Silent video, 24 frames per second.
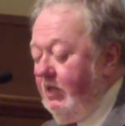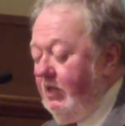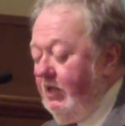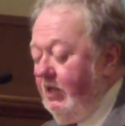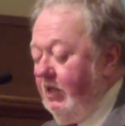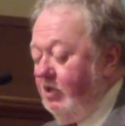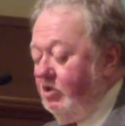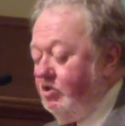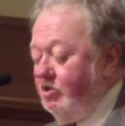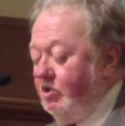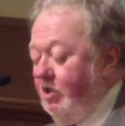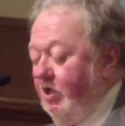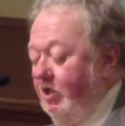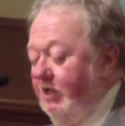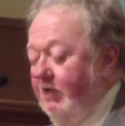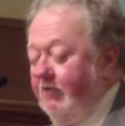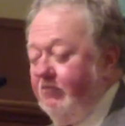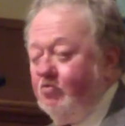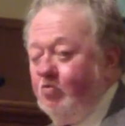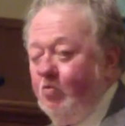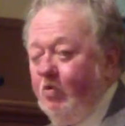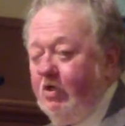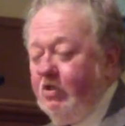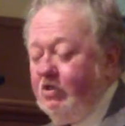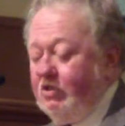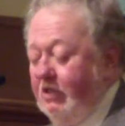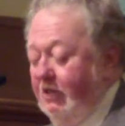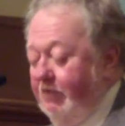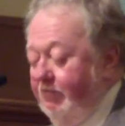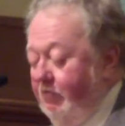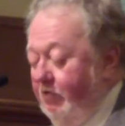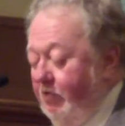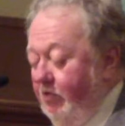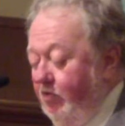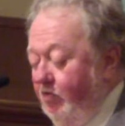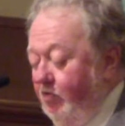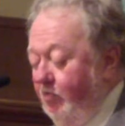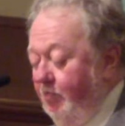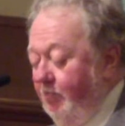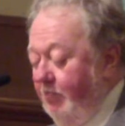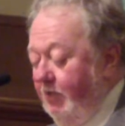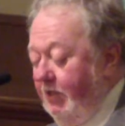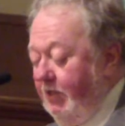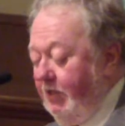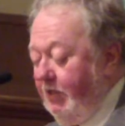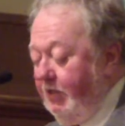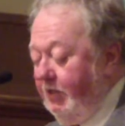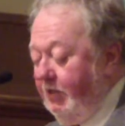In a study of 2,700
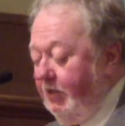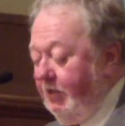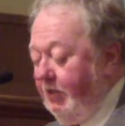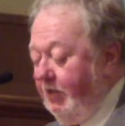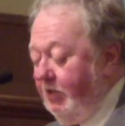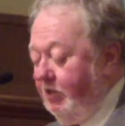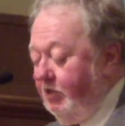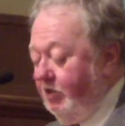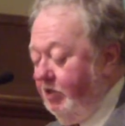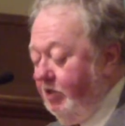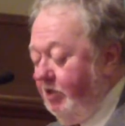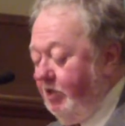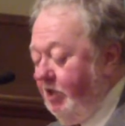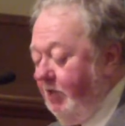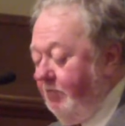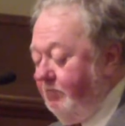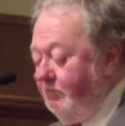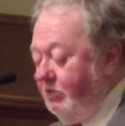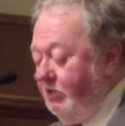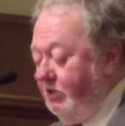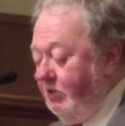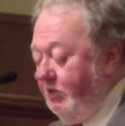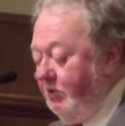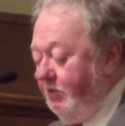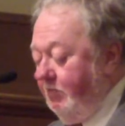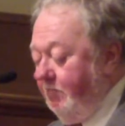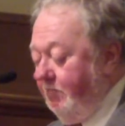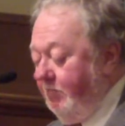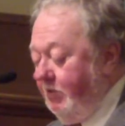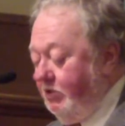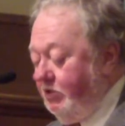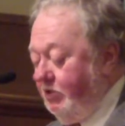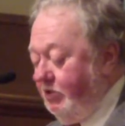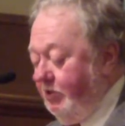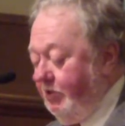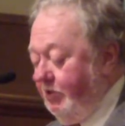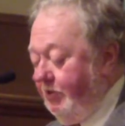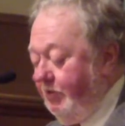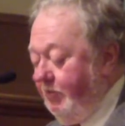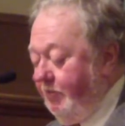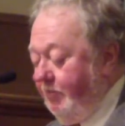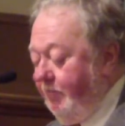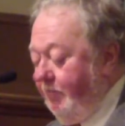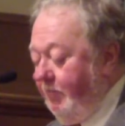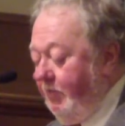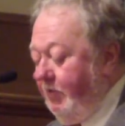men in Tecumseh, Michigan,